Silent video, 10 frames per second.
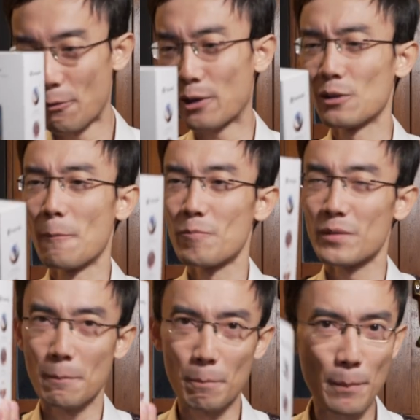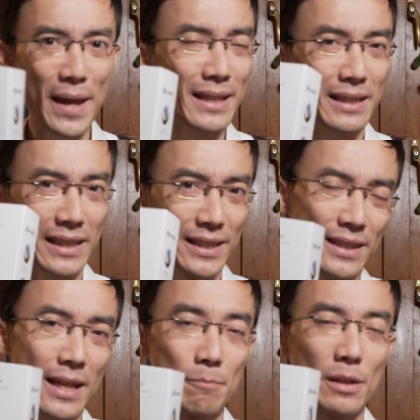well, big
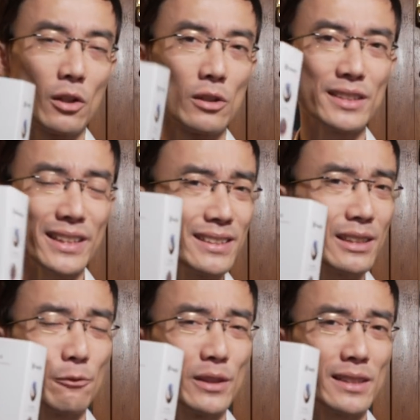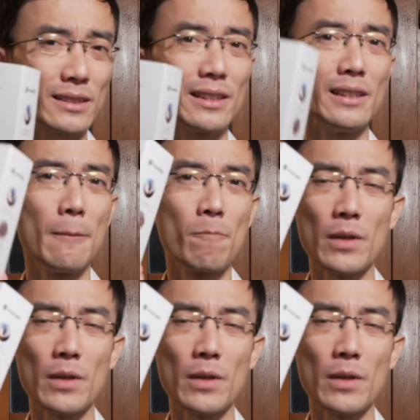in name because Insta360